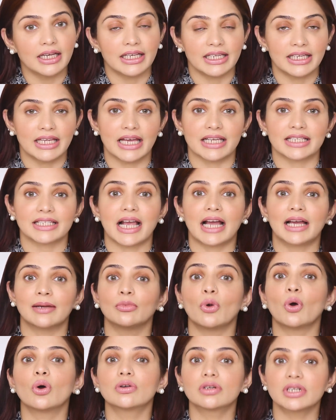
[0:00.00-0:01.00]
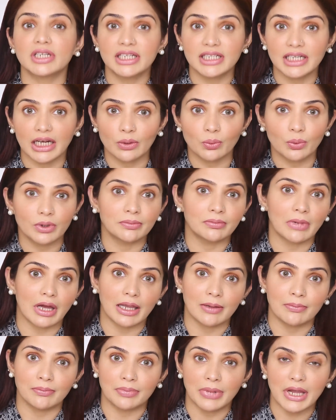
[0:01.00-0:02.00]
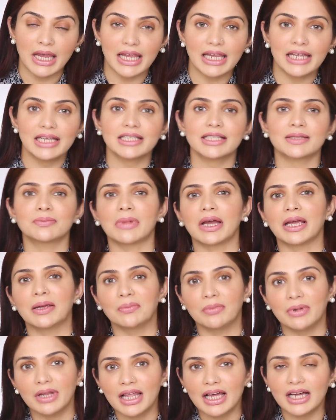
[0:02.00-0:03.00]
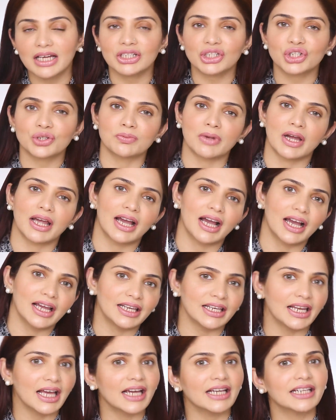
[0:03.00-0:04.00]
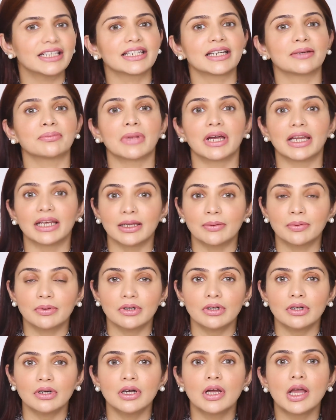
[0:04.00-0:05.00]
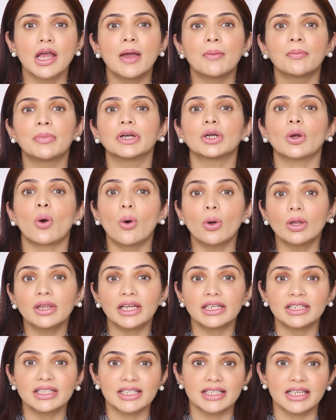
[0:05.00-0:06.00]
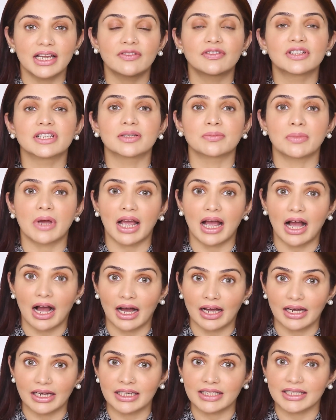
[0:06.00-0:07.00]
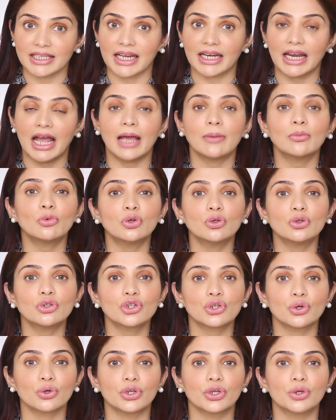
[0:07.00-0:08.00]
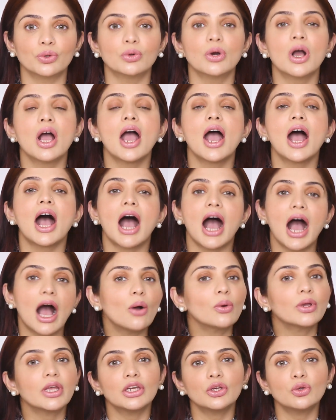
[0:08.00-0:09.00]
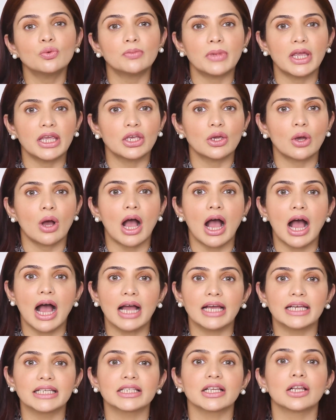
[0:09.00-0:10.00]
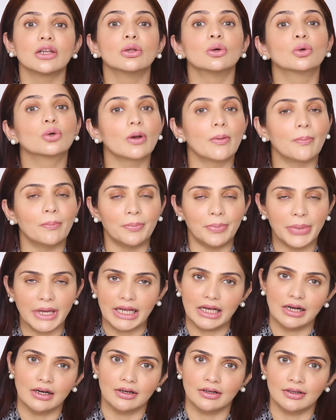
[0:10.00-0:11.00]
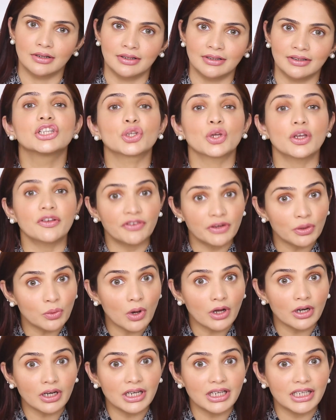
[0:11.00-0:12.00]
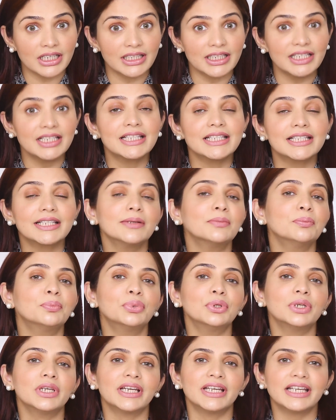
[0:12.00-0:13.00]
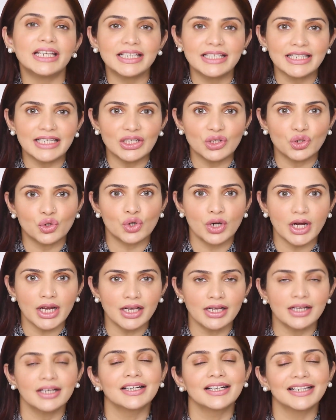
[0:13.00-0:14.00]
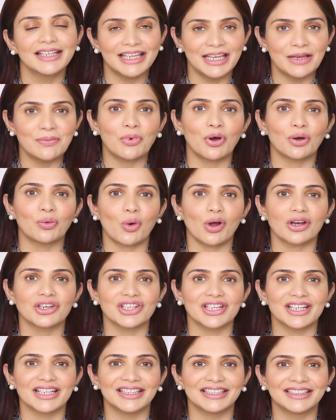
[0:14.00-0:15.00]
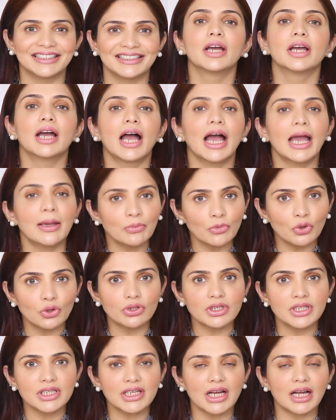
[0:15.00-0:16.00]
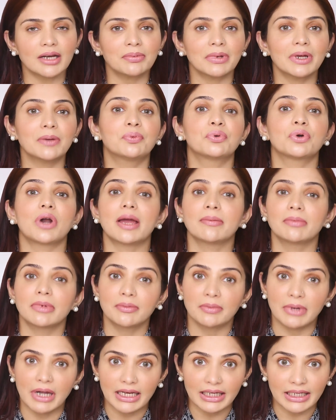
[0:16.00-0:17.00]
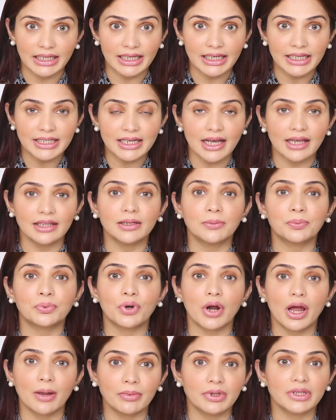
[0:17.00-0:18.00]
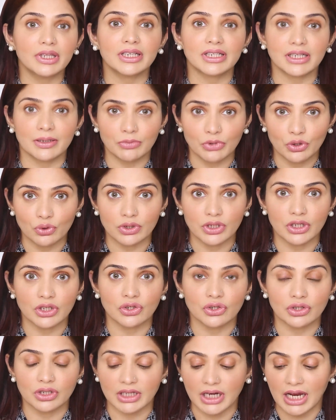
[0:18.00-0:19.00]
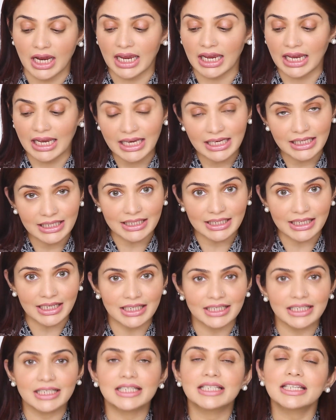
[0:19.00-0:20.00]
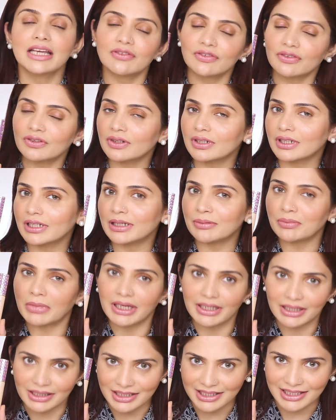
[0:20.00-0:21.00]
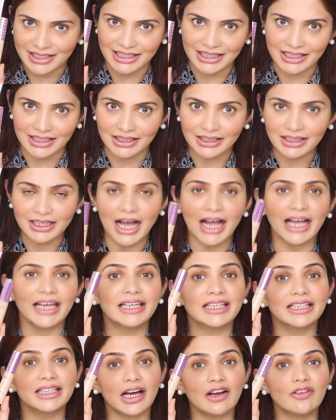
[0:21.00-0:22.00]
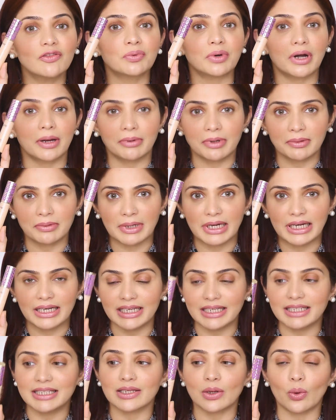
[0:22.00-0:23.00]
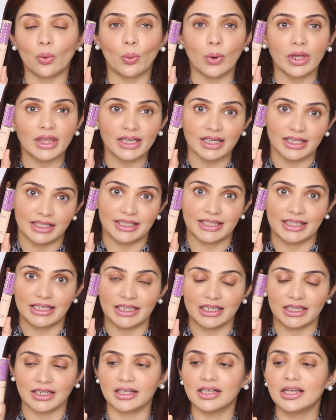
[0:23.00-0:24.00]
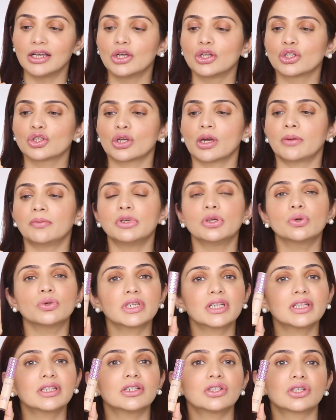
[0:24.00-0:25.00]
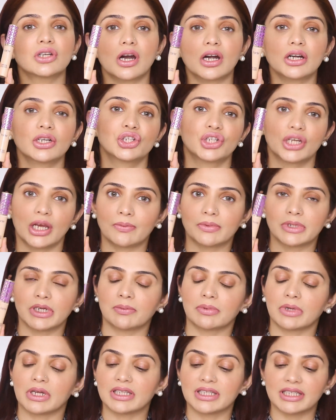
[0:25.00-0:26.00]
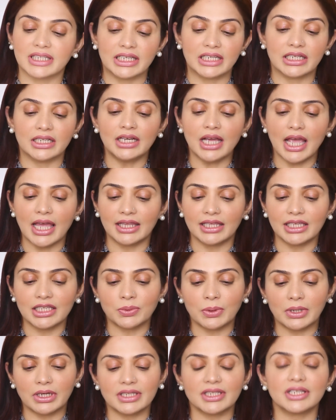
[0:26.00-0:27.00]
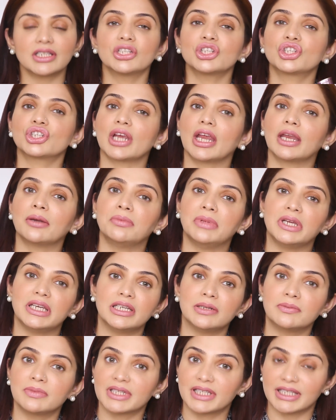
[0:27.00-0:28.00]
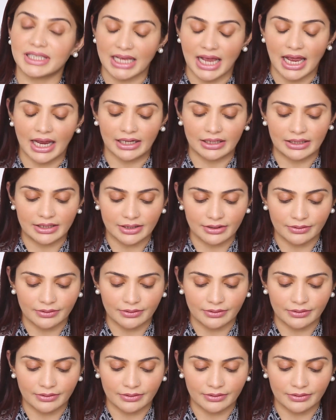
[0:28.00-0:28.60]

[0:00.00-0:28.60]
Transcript: Yes, I'm already done with my base, my blush, my highlight and my lipper, but all that is left is my eyes, and I'm going to show you how can you make your eyes look bigger. So if you want to learn this simple and easy trick, keep on watching. I'm going to start by priming my lid, and the primer that I'm using today is definitely my concealer. I love priming my lids with concealer. So I'm using the Tarte Shape Tape Concealer, and this one is in the shade Medium Sand.